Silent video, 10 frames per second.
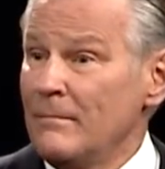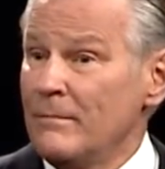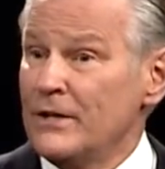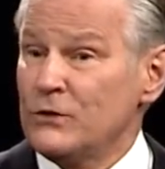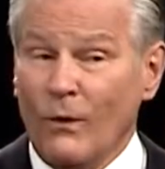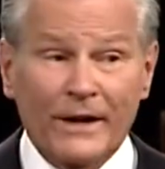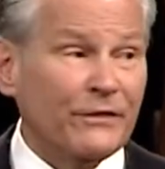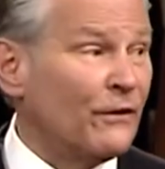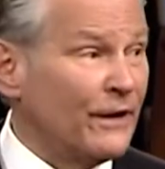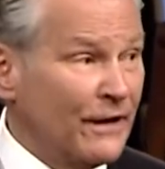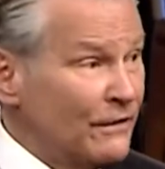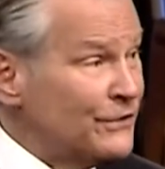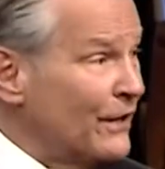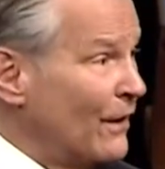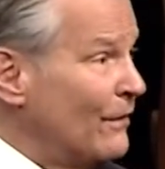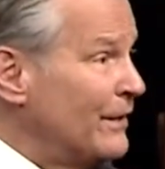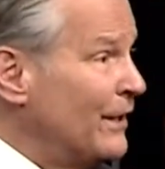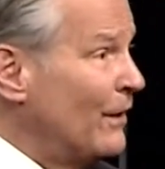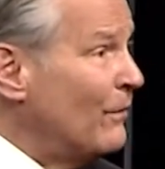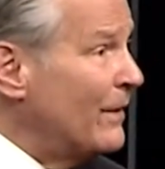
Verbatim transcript: But twenty, thirty years ago, you know,